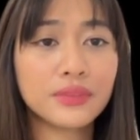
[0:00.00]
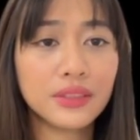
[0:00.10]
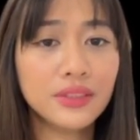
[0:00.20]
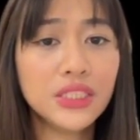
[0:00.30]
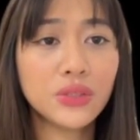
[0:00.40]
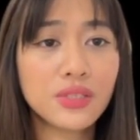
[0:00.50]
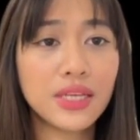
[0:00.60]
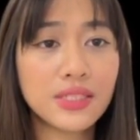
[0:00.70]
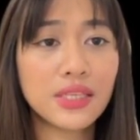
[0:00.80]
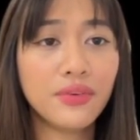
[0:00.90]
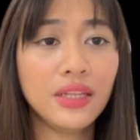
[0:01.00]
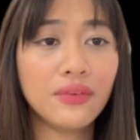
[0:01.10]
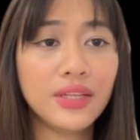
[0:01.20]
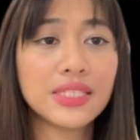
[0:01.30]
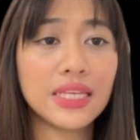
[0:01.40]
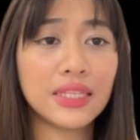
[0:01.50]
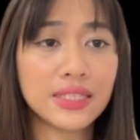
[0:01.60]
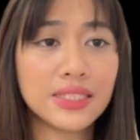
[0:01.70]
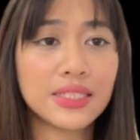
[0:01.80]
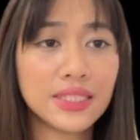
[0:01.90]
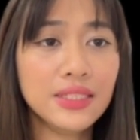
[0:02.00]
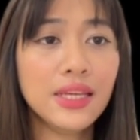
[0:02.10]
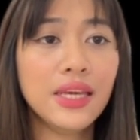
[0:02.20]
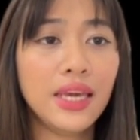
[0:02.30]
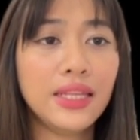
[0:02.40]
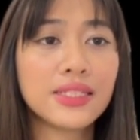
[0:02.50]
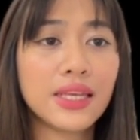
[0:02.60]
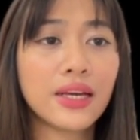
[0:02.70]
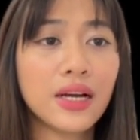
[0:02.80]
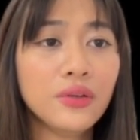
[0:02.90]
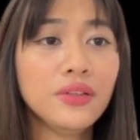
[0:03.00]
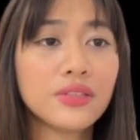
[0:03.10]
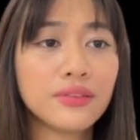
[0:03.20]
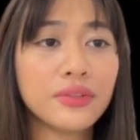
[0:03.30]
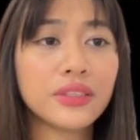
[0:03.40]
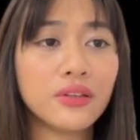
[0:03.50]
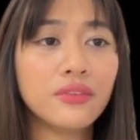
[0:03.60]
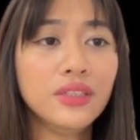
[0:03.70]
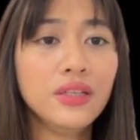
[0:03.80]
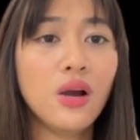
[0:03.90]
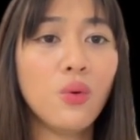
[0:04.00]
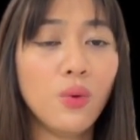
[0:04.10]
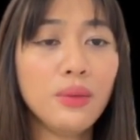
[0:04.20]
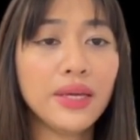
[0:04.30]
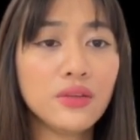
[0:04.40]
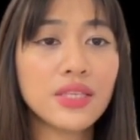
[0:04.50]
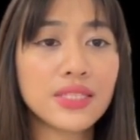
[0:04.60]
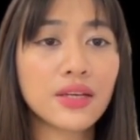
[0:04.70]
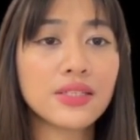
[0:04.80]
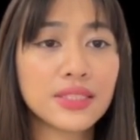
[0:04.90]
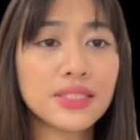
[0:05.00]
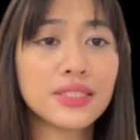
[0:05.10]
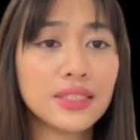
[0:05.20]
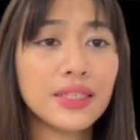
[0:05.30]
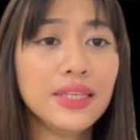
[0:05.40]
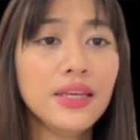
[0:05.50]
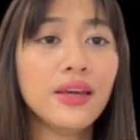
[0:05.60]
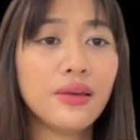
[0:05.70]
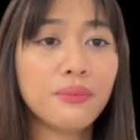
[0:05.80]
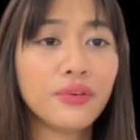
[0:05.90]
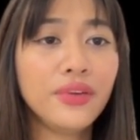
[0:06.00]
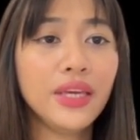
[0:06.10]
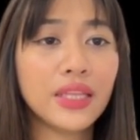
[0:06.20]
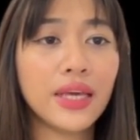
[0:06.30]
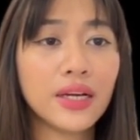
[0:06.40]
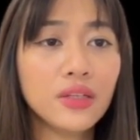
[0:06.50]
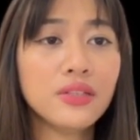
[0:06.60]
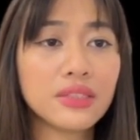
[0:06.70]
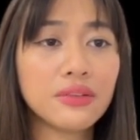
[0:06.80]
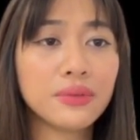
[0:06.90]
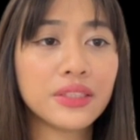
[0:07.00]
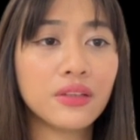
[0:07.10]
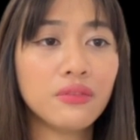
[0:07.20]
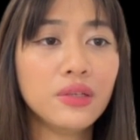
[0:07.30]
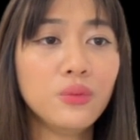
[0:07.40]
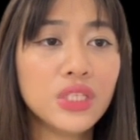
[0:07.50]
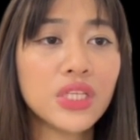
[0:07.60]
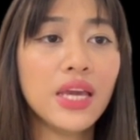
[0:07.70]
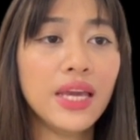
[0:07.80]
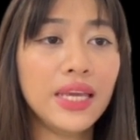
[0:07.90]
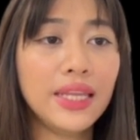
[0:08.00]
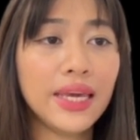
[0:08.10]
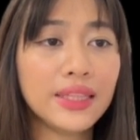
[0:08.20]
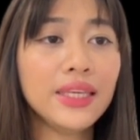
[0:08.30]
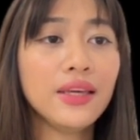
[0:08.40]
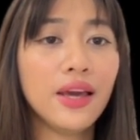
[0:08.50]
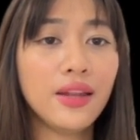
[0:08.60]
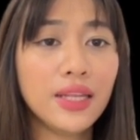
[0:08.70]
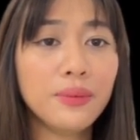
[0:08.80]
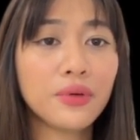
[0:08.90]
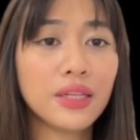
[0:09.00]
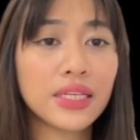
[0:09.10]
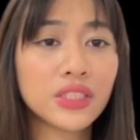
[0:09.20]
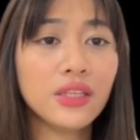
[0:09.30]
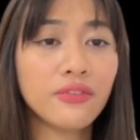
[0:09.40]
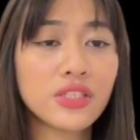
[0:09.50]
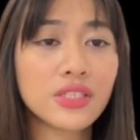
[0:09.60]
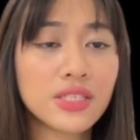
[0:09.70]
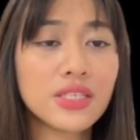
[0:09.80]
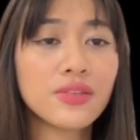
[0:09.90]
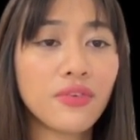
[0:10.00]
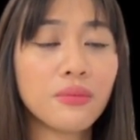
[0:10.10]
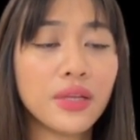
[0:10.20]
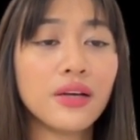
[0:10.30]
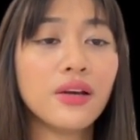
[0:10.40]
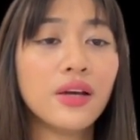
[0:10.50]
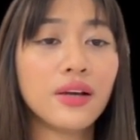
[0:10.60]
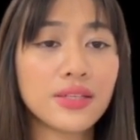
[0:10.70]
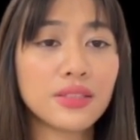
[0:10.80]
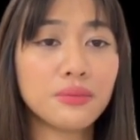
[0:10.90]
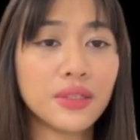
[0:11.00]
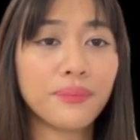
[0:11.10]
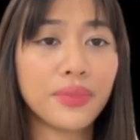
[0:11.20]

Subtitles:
this shows that 7-Eleven is inconsistent in its account receivable turnover, while MyNews has consistently improving in account receivable turnover, which indicating debt collection efficiencies from their customer.